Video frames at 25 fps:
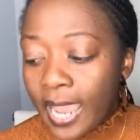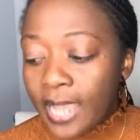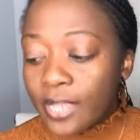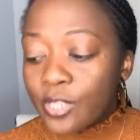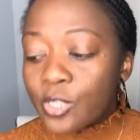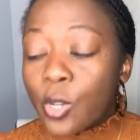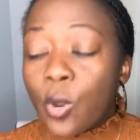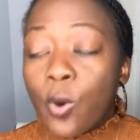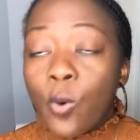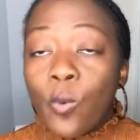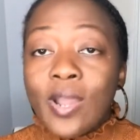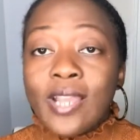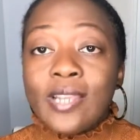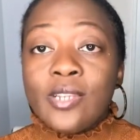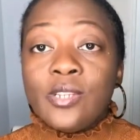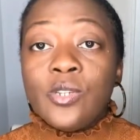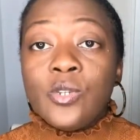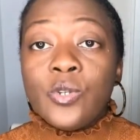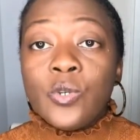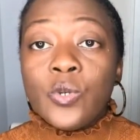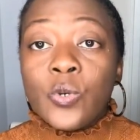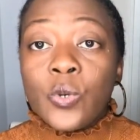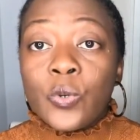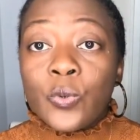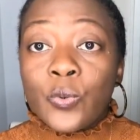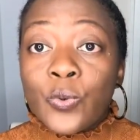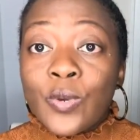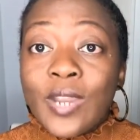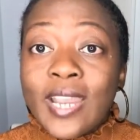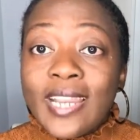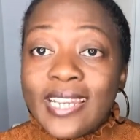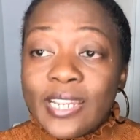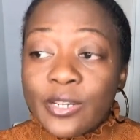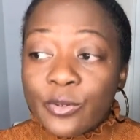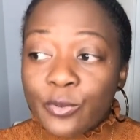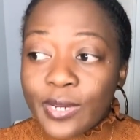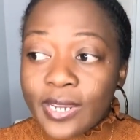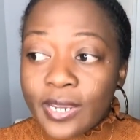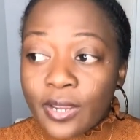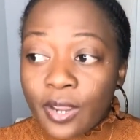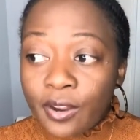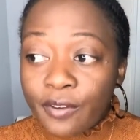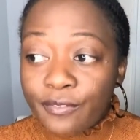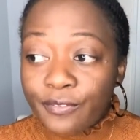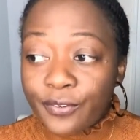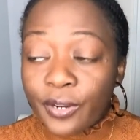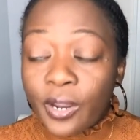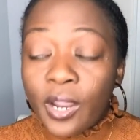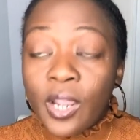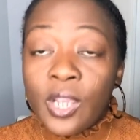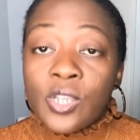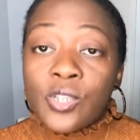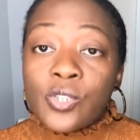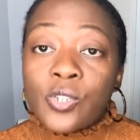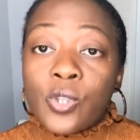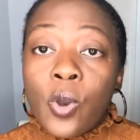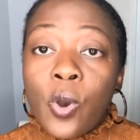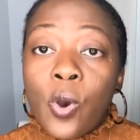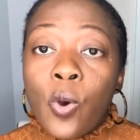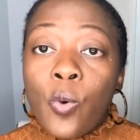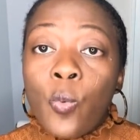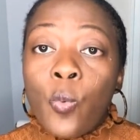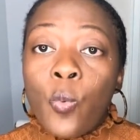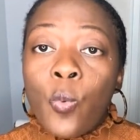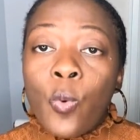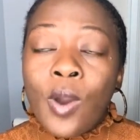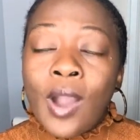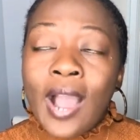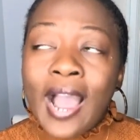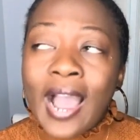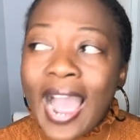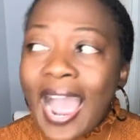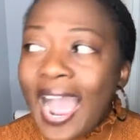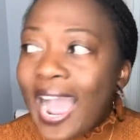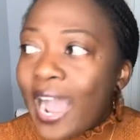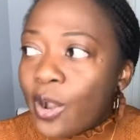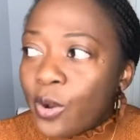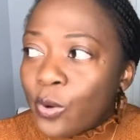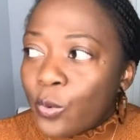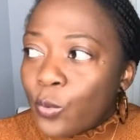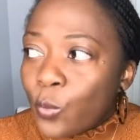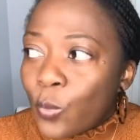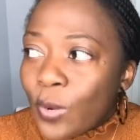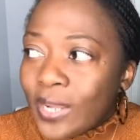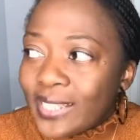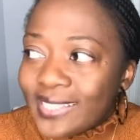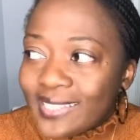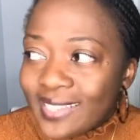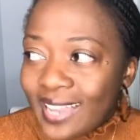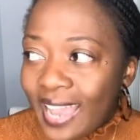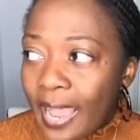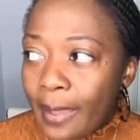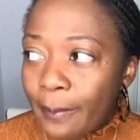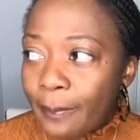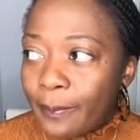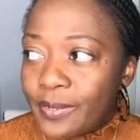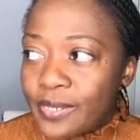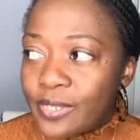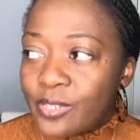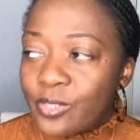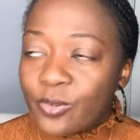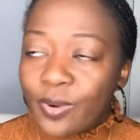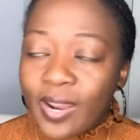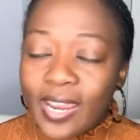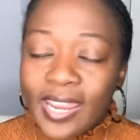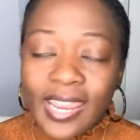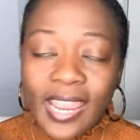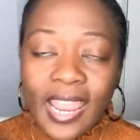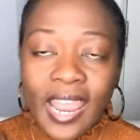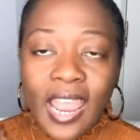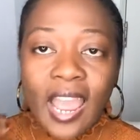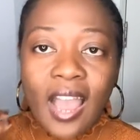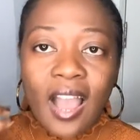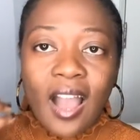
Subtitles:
So when you really recover, so what happens, right?